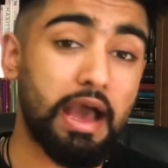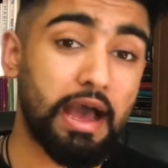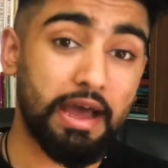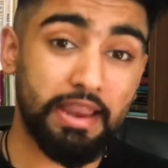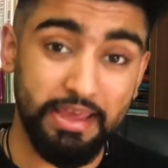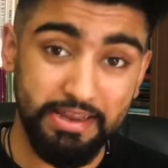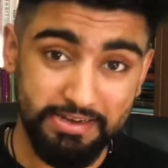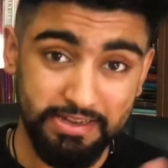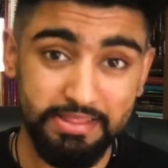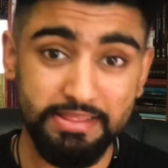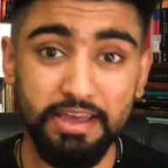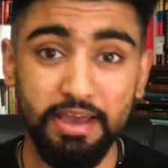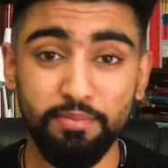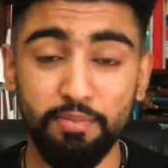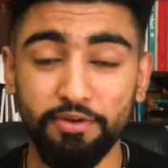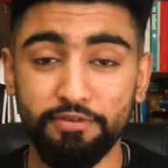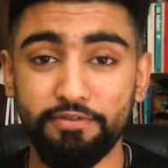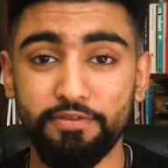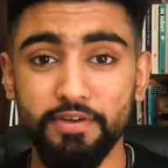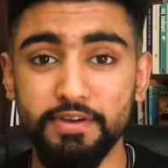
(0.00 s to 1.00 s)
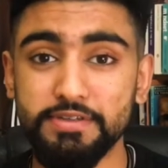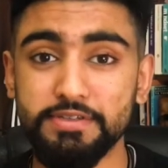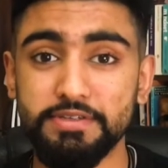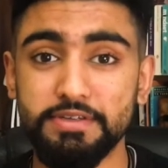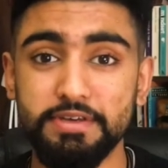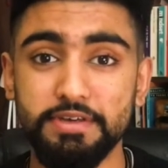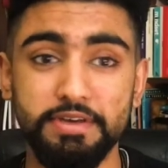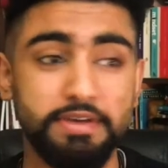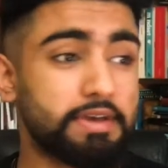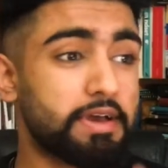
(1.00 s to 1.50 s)
And I did that in my first
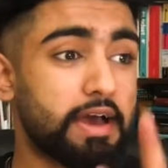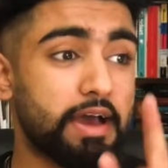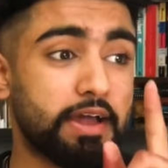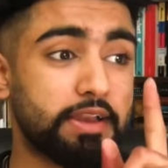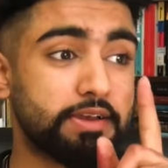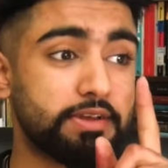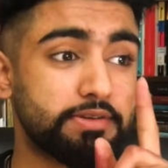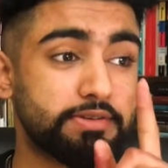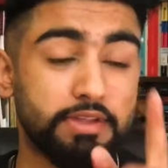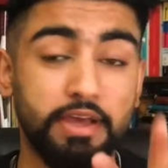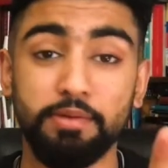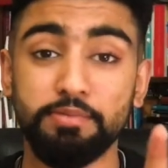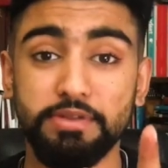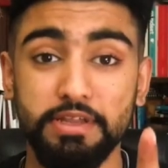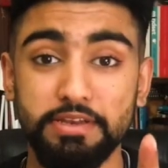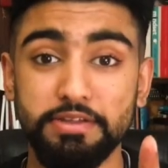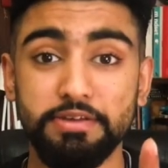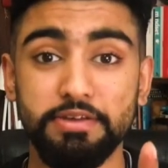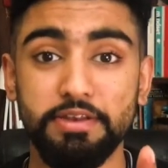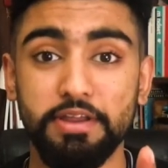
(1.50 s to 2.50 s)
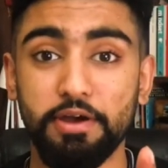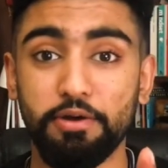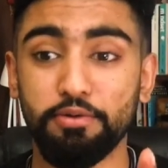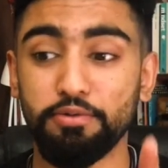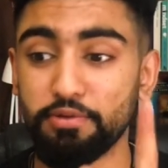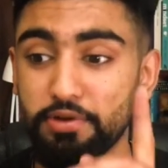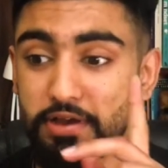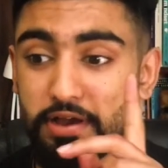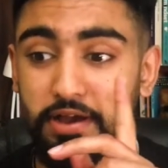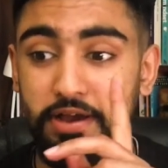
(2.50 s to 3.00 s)
year, and I'm telling you
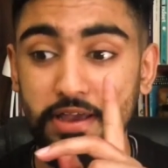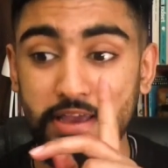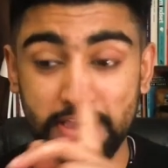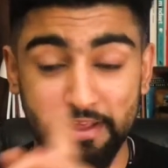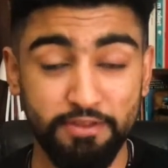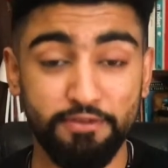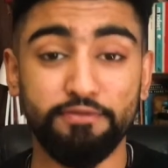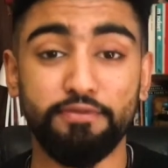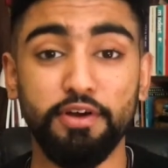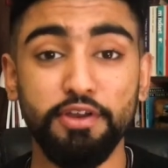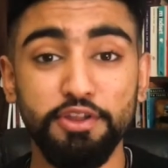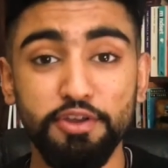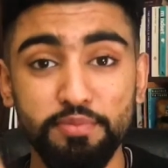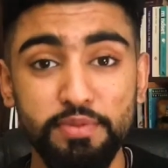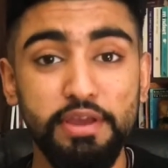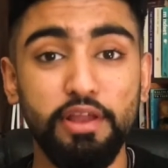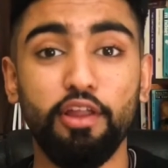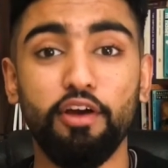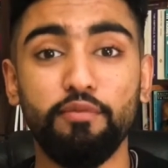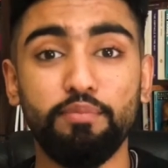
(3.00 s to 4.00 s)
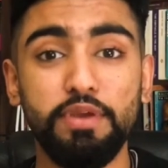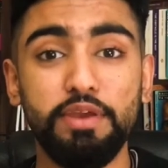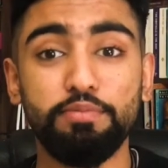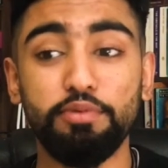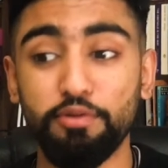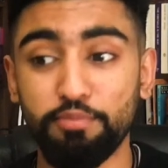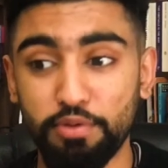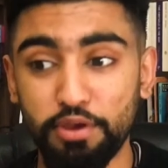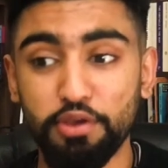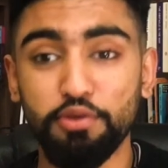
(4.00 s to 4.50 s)
now, it's fun, you meet a lot of
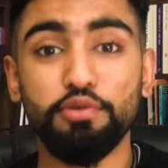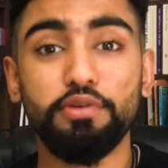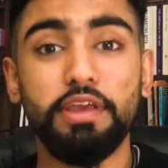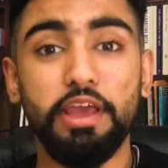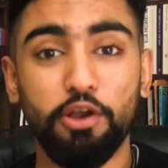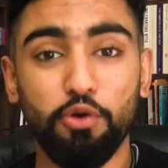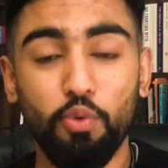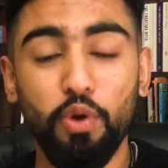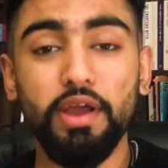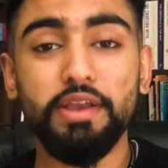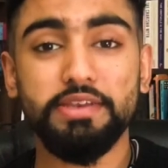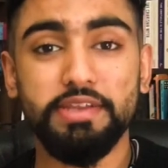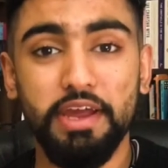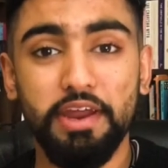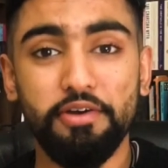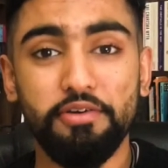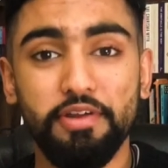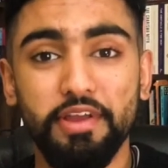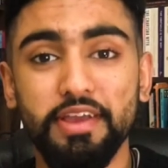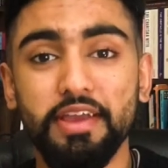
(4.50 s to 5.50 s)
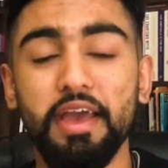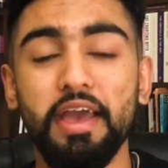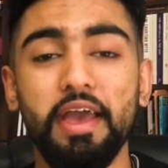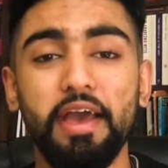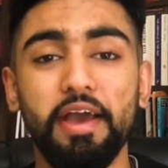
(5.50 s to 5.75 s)
people, but it could get quite tiring.